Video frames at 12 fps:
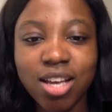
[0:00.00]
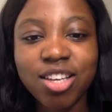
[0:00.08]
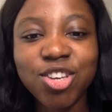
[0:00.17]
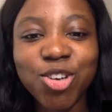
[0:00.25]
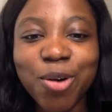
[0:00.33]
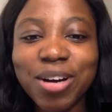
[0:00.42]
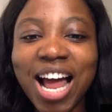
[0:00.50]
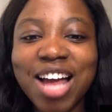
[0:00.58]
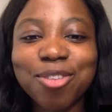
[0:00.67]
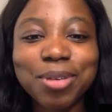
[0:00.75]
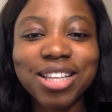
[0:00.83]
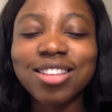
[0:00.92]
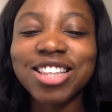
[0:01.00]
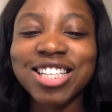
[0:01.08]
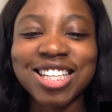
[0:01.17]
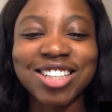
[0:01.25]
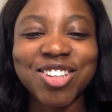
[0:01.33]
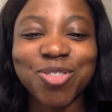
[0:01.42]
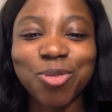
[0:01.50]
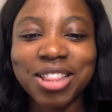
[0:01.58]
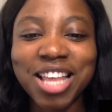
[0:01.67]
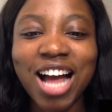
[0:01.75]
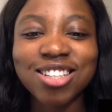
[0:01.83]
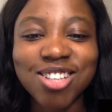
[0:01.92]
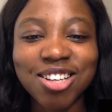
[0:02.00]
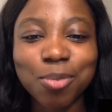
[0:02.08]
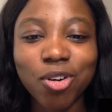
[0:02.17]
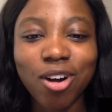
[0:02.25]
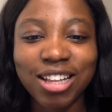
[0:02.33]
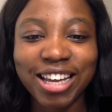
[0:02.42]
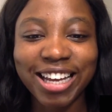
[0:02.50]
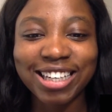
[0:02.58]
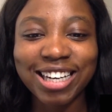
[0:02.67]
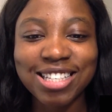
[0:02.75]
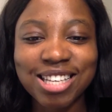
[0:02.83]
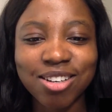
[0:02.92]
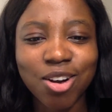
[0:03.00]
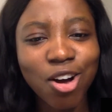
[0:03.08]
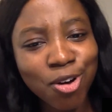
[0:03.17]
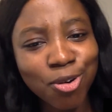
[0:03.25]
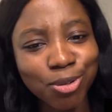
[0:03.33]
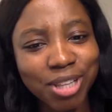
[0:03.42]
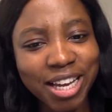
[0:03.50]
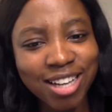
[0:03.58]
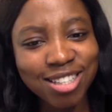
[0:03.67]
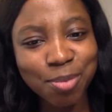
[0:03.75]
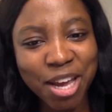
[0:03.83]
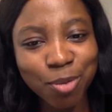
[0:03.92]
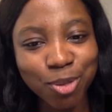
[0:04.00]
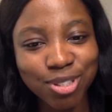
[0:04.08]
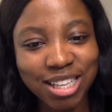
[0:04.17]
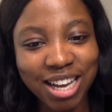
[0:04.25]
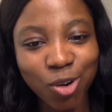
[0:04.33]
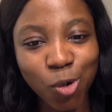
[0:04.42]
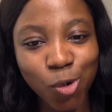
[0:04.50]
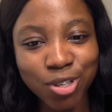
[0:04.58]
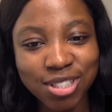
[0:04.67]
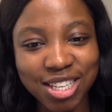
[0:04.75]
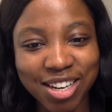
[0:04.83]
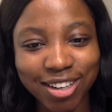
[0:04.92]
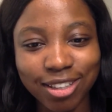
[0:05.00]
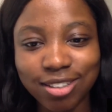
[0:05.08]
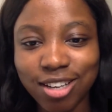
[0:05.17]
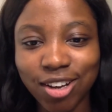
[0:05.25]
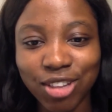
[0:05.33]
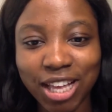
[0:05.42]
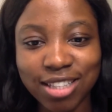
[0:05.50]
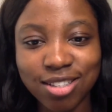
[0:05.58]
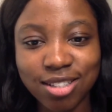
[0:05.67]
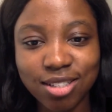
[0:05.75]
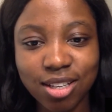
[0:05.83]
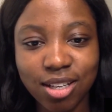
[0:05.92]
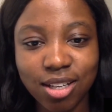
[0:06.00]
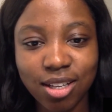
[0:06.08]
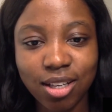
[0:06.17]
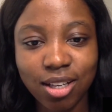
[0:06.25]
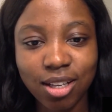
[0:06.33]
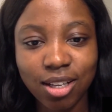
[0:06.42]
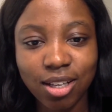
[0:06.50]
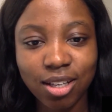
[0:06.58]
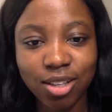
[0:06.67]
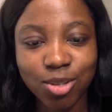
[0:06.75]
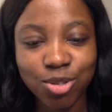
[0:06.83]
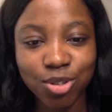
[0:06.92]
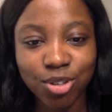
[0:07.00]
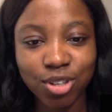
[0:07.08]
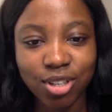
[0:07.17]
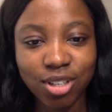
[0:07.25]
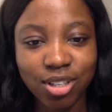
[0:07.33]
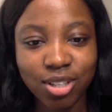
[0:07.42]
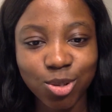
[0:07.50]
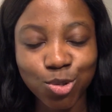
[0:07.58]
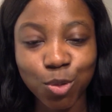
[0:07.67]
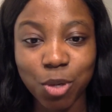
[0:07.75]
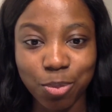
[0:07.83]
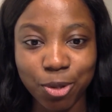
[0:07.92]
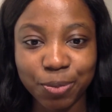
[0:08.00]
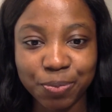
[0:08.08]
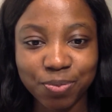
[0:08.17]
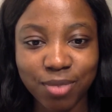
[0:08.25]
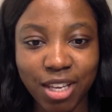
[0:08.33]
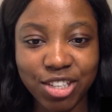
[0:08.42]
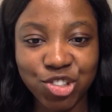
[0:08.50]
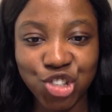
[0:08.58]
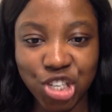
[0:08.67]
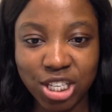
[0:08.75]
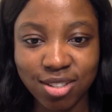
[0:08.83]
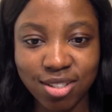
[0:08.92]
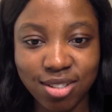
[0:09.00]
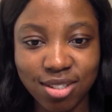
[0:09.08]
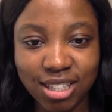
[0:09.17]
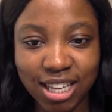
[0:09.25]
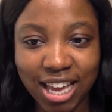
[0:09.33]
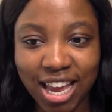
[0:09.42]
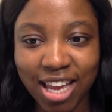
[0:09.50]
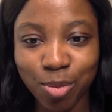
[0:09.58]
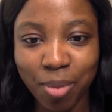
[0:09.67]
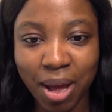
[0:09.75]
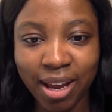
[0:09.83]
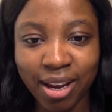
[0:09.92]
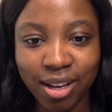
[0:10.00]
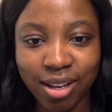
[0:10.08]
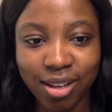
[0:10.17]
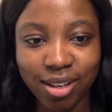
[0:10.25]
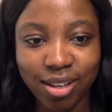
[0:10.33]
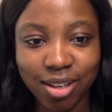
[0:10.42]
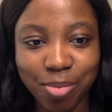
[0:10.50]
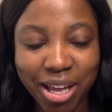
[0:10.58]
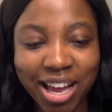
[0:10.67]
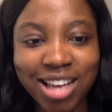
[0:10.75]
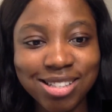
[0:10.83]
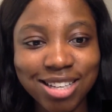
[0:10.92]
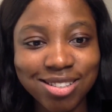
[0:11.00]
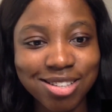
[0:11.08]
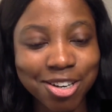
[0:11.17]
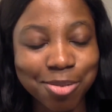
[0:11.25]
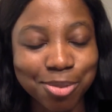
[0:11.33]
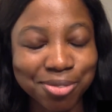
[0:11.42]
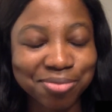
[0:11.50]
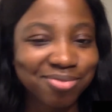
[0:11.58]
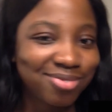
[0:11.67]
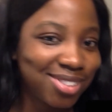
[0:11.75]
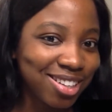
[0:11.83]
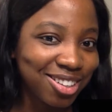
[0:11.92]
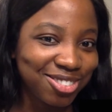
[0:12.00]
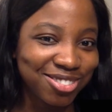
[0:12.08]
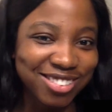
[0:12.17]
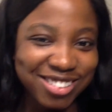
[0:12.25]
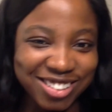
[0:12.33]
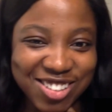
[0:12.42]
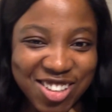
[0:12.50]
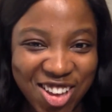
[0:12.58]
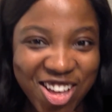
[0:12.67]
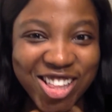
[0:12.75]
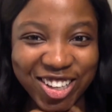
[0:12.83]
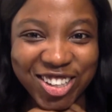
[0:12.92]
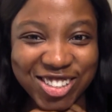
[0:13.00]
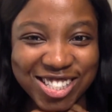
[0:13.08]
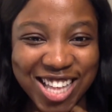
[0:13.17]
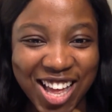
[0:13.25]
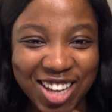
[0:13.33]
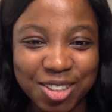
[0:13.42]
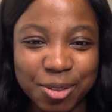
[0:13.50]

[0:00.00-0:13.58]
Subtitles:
You know what? I really listen when I saw them crawling in, and I said, "Oh, they got some animals. They got a horse here." No, that's those are people in jeans, and my eyesight's terrible. So there's that.